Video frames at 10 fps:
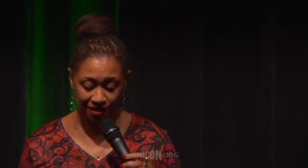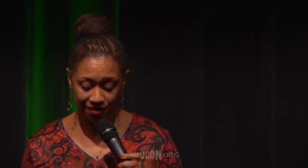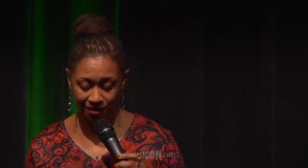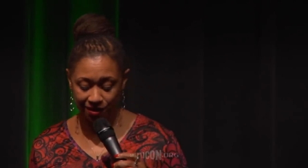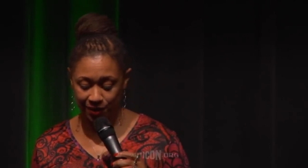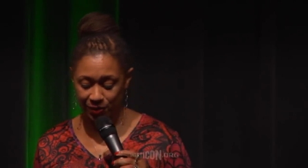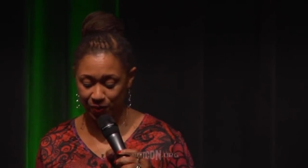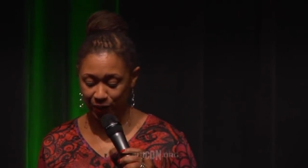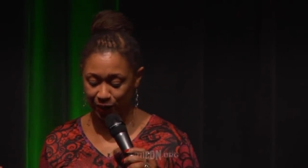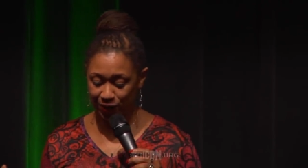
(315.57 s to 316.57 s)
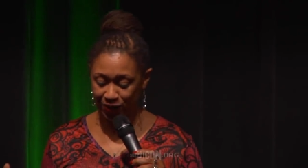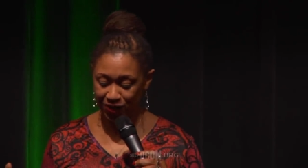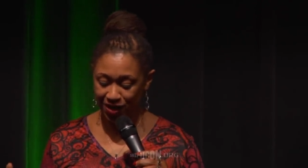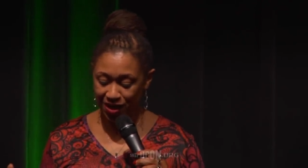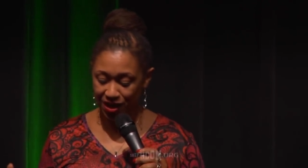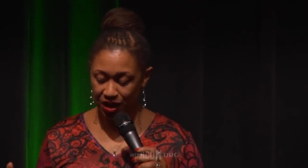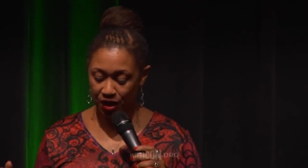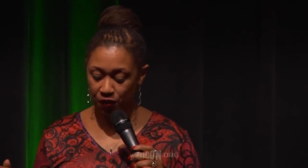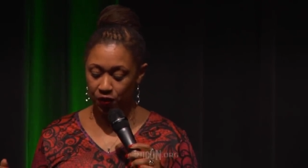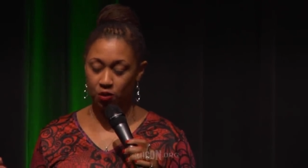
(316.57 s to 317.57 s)
I think it's better
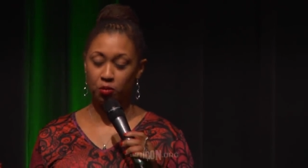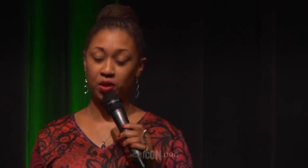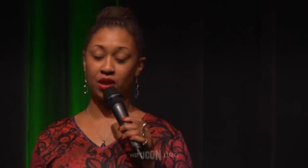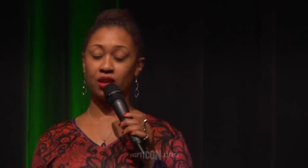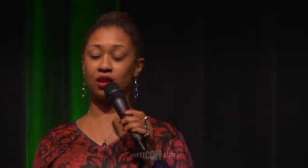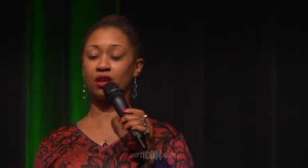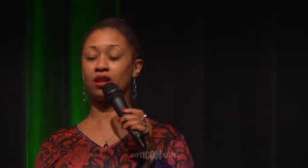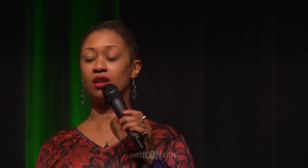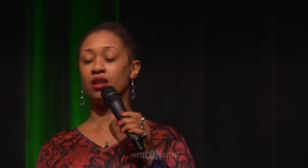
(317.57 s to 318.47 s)
if you pick